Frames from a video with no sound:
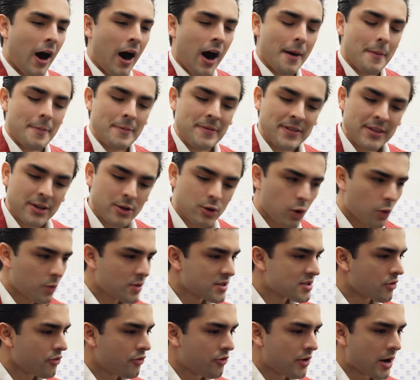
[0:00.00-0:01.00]
uh, Nero
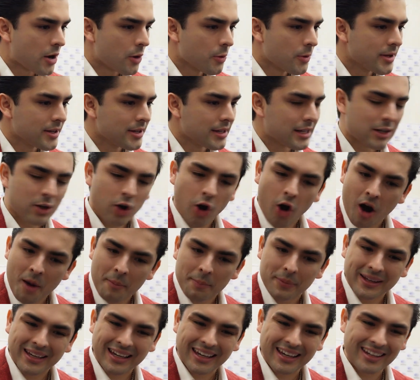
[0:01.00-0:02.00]
is a very
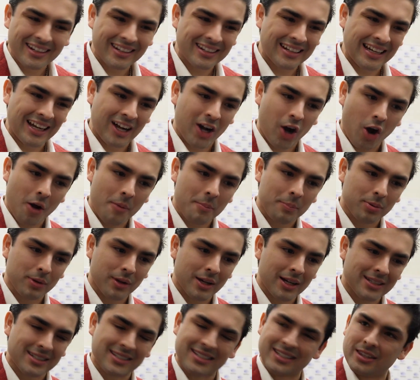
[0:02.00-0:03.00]
complicated and
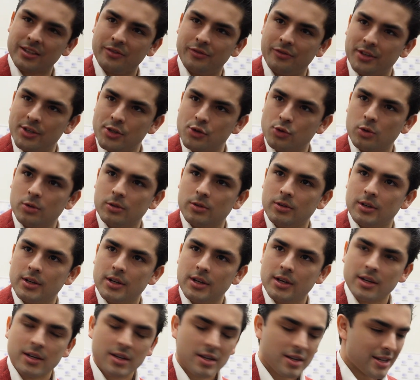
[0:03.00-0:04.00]
complex individual.
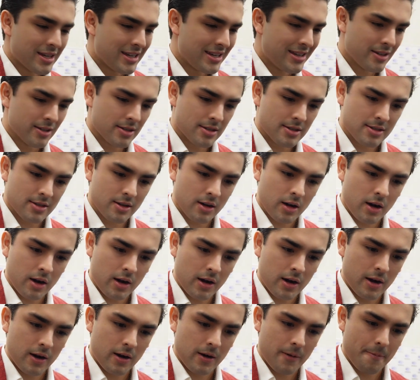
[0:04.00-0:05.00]
He is,
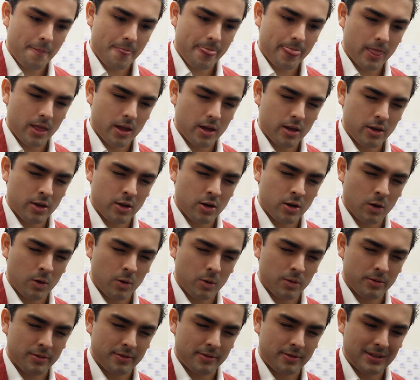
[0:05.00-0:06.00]
uh, you
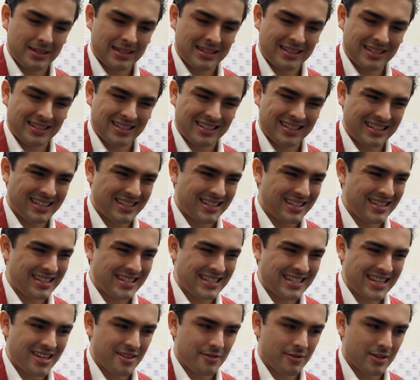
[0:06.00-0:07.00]
know,
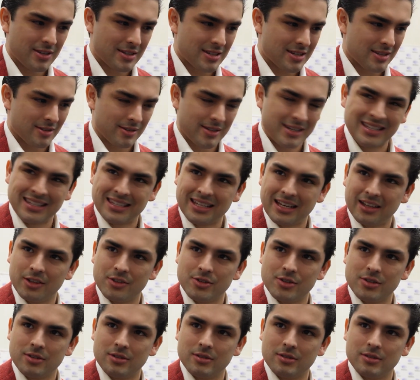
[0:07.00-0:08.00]
deviously
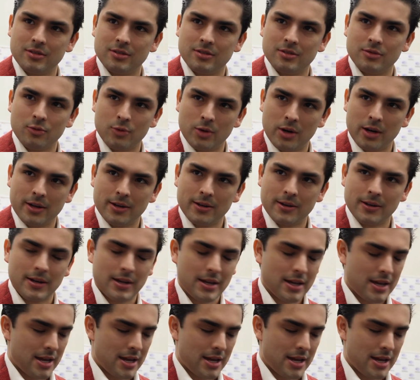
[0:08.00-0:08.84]
intelligent, right?